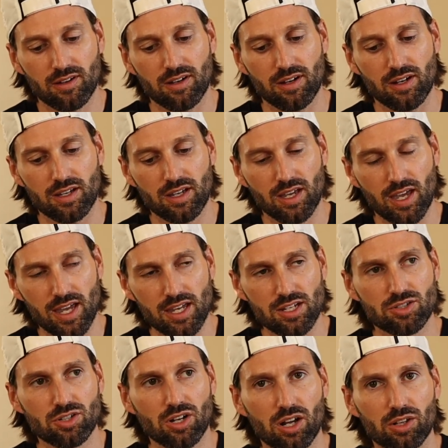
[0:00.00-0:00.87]
a
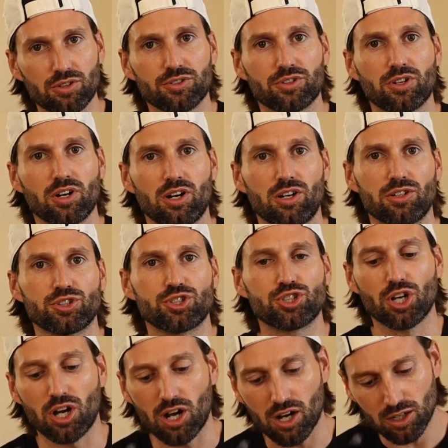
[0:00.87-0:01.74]
case color called
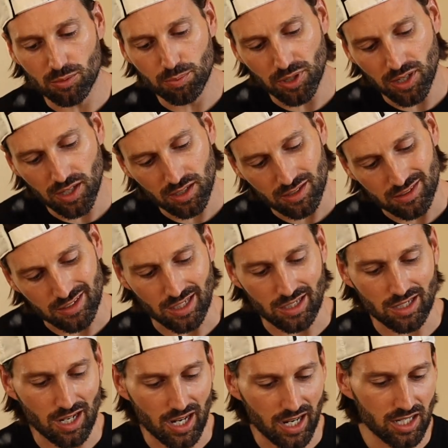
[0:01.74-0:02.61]
chalk pink
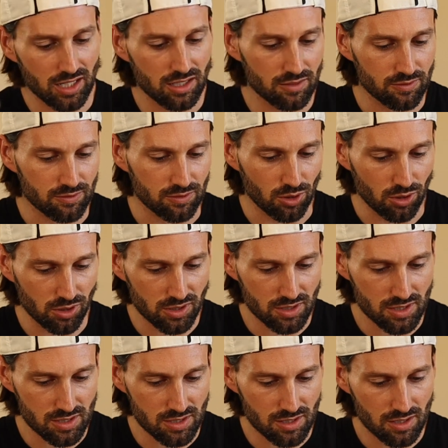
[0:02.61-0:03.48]
that kind of
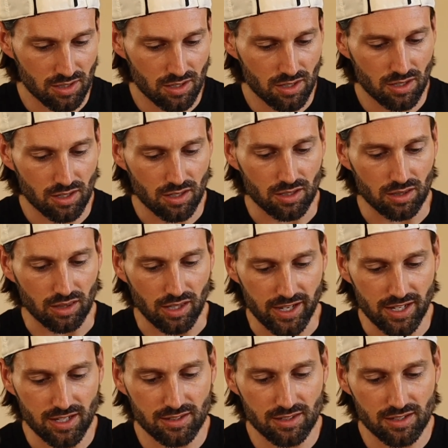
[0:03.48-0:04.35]
looks
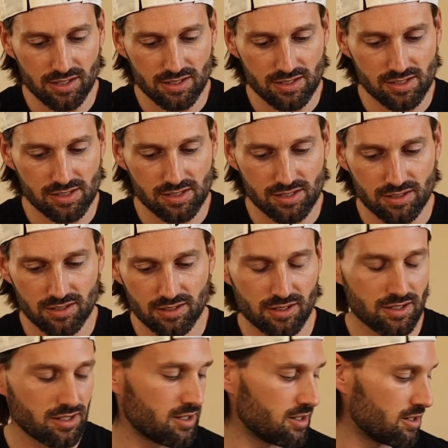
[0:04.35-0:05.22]
like this.
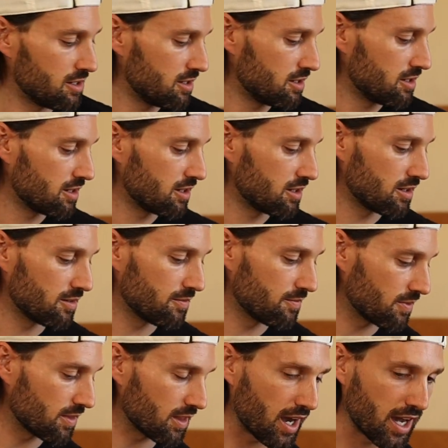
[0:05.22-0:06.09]

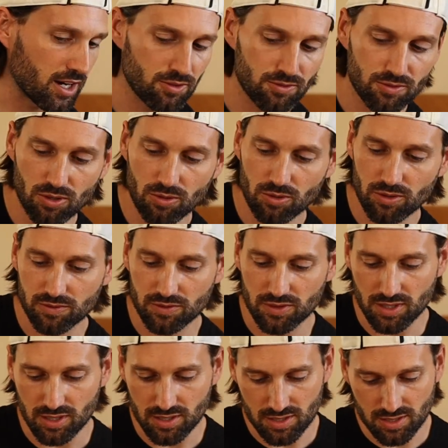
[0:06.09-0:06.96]
I don't know if
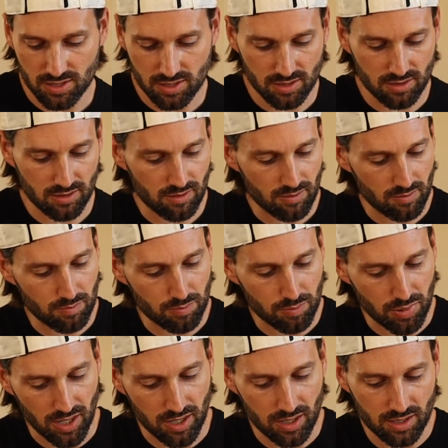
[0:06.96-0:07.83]
this
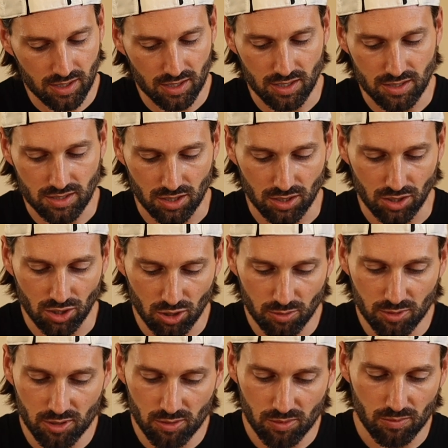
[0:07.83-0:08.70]
pink is a little
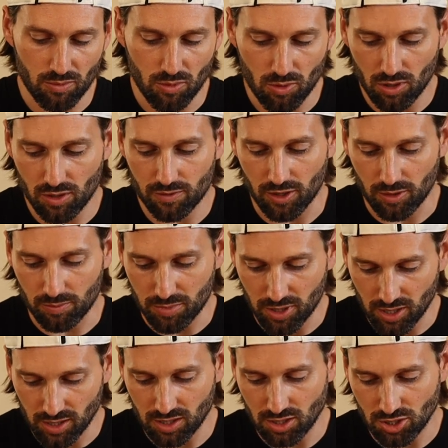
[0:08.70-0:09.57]
bit more of a
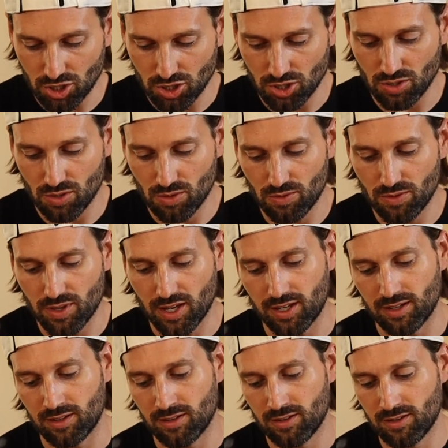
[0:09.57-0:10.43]
pinkish hue
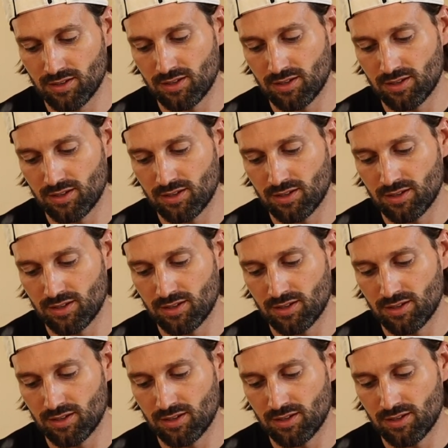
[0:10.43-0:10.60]
than